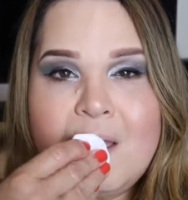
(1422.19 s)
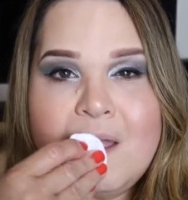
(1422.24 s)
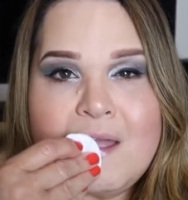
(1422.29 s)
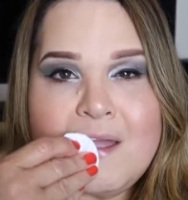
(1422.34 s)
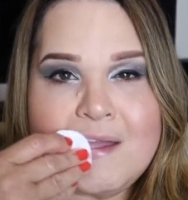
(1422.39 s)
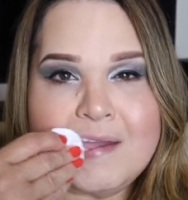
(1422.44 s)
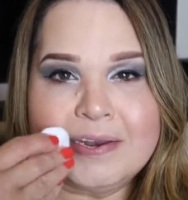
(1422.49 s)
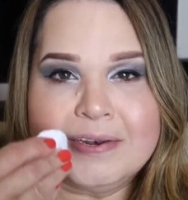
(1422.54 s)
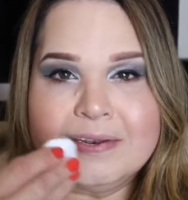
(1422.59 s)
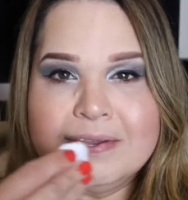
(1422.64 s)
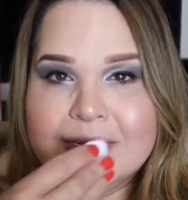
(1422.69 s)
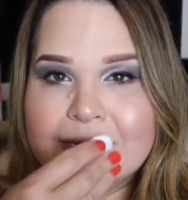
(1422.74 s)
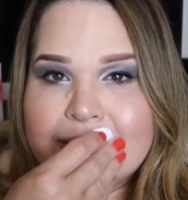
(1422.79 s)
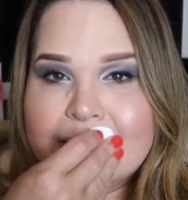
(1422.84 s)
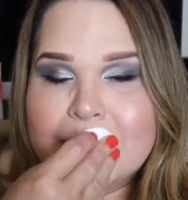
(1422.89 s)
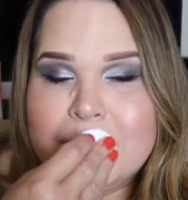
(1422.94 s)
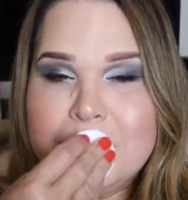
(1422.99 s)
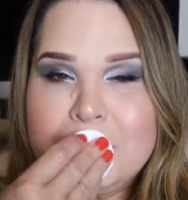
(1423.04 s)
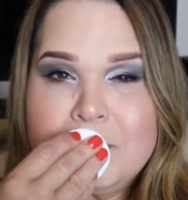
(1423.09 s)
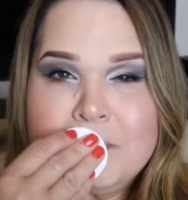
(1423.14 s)
And
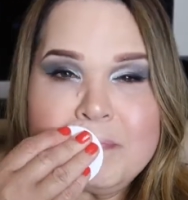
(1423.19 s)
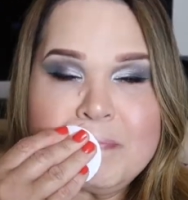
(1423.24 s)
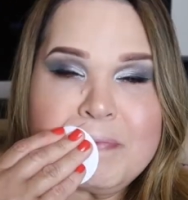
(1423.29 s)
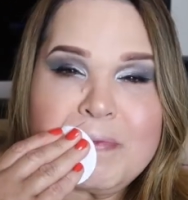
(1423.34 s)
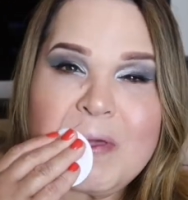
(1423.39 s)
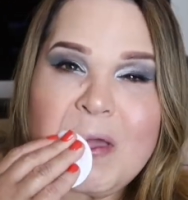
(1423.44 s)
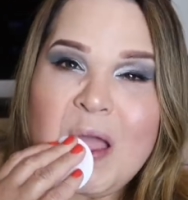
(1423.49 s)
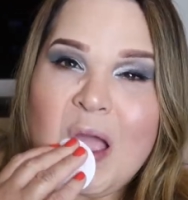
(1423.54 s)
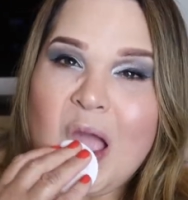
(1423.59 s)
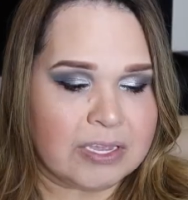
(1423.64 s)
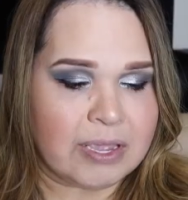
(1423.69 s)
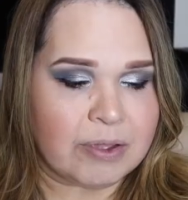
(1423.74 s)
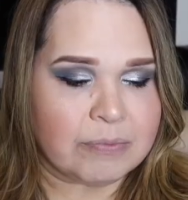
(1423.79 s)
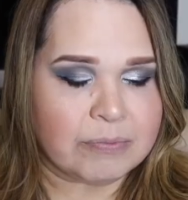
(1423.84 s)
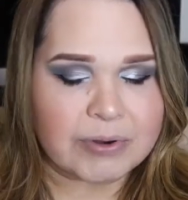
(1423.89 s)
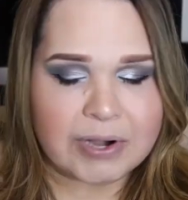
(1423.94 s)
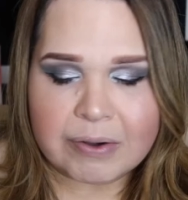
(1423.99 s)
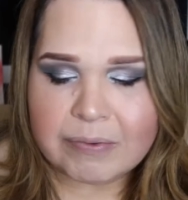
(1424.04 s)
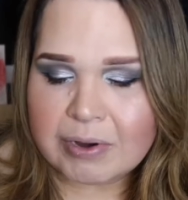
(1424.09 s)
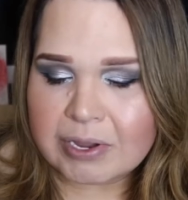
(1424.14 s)
um,
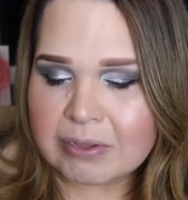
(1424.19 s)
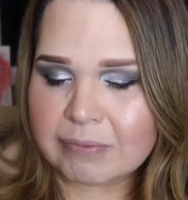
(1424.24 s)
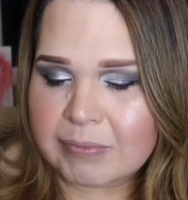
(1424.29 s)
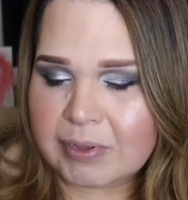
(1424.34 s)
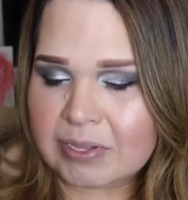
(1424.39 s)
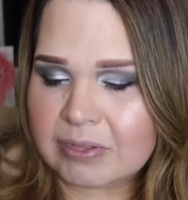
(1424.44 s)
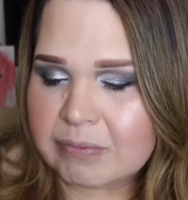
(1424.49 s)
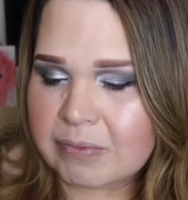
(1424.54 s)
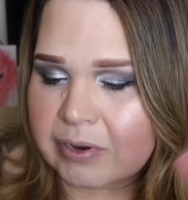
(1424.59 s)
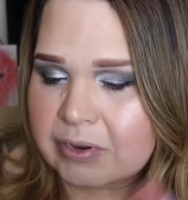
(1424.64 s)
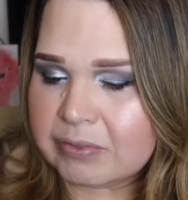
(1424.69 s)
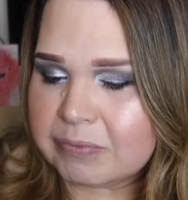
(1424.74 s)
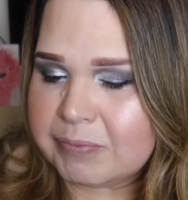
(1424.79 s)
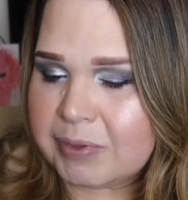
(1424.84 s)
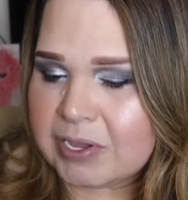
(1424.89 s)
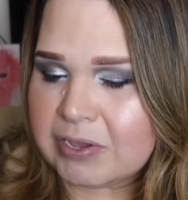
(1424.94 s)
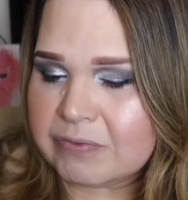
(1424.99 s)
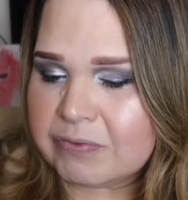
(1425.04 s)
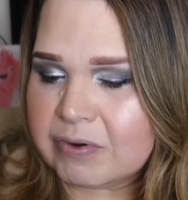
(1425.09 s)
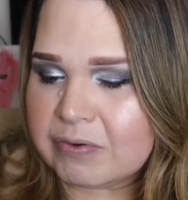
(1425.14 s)
would I recommend the
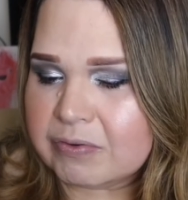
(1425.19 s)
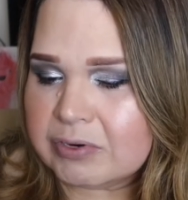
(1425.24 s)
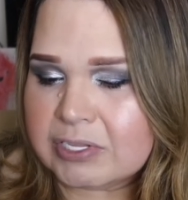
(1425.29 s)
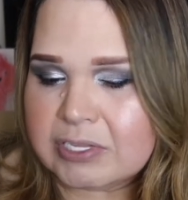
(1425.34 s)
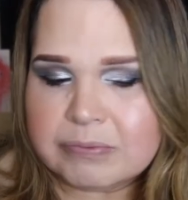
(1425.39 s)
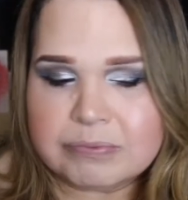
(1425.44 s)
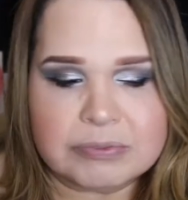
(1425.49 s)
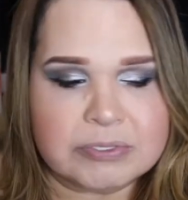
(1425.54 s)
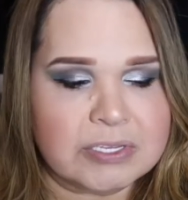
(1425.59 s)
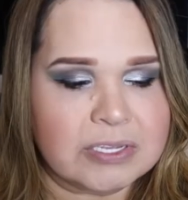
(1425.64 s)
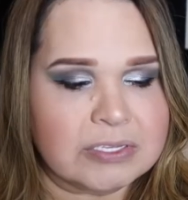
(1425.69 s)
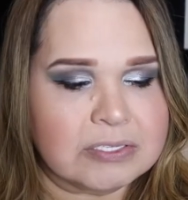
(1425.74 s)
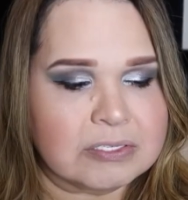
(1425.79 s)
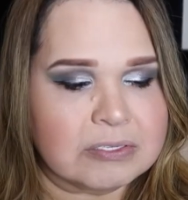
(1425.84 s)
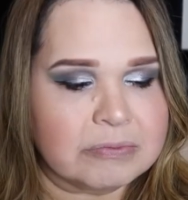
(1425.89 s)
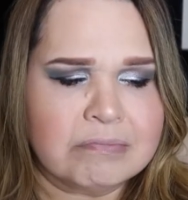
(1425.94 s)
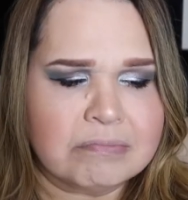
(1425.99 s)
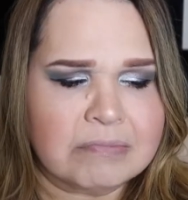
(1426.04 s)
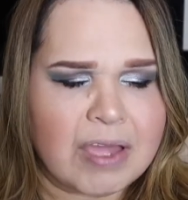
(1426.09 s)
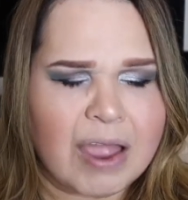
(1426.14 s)
Makeup Forever lipsticks?